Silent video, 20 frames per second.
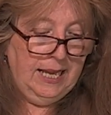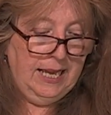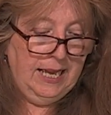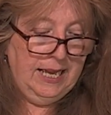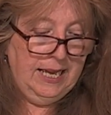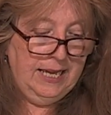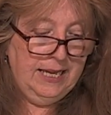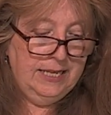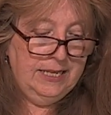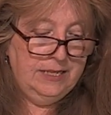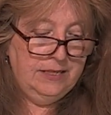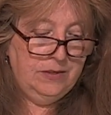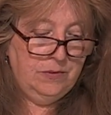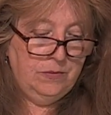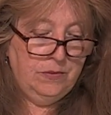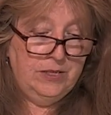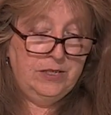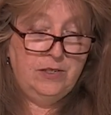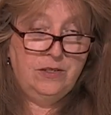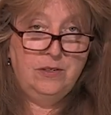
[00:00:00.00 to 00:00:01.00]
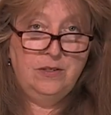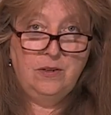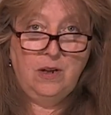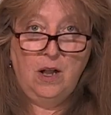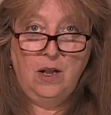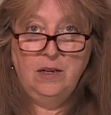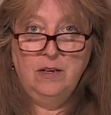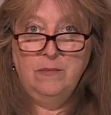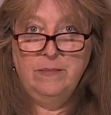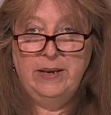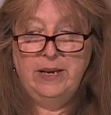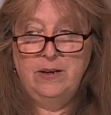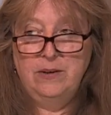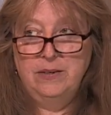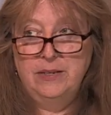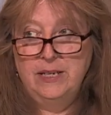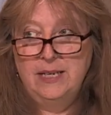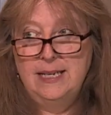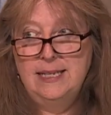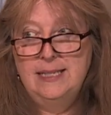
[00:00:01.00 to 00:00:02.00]
And we talk
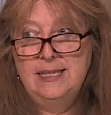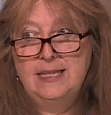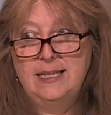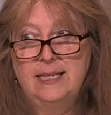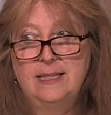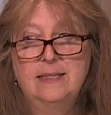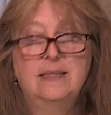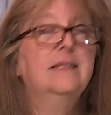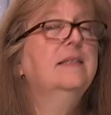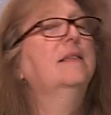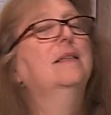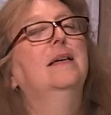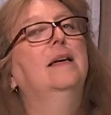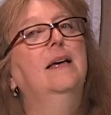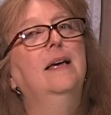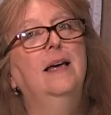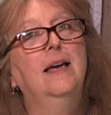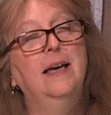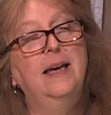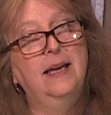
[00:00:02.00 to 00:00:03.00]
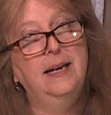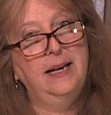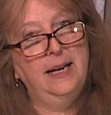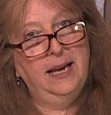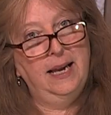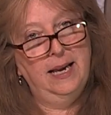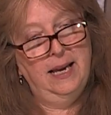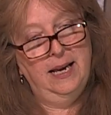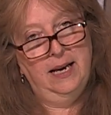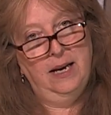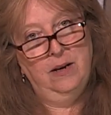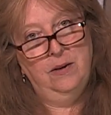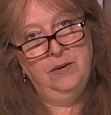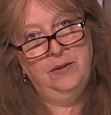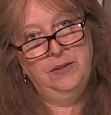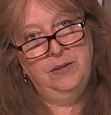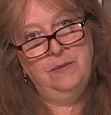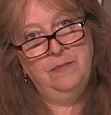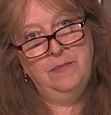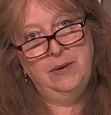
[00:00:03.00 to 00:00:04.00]
about incense and how
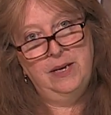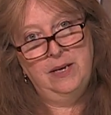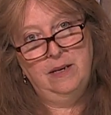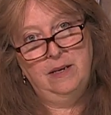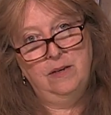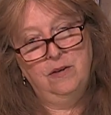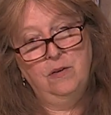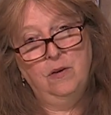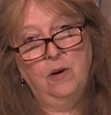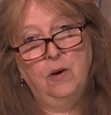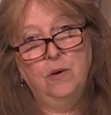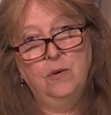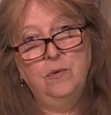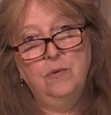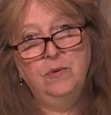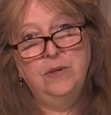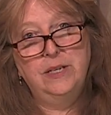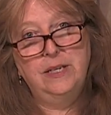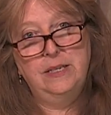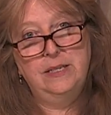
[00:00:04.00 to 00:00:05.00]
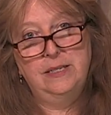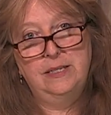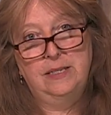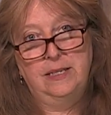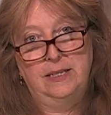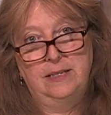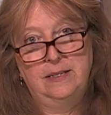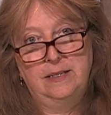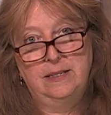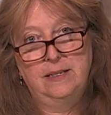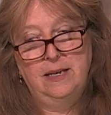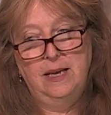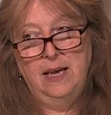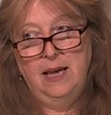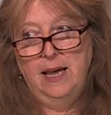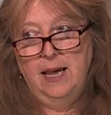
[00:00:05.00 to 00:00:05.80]
to make your own incense,